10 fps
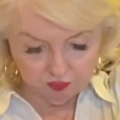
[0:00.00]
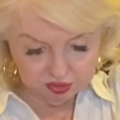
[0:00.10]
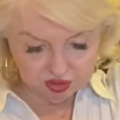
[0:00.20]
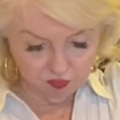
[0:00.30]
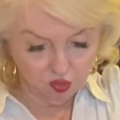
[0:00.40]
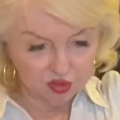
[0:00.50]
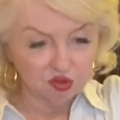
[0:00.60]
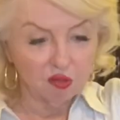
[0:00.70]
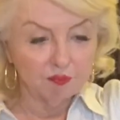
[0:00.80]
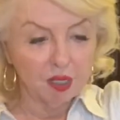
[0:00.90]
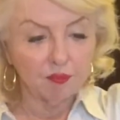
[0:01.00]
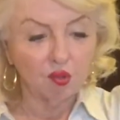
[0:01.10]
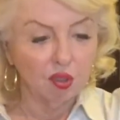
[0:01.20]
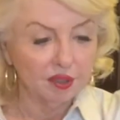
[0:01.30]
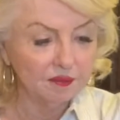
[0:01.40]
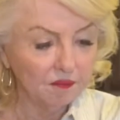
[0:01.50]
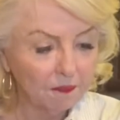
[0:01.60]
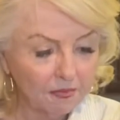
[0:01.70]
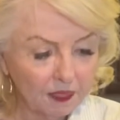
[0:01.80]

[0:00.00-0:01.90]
put some more salt and pepper on.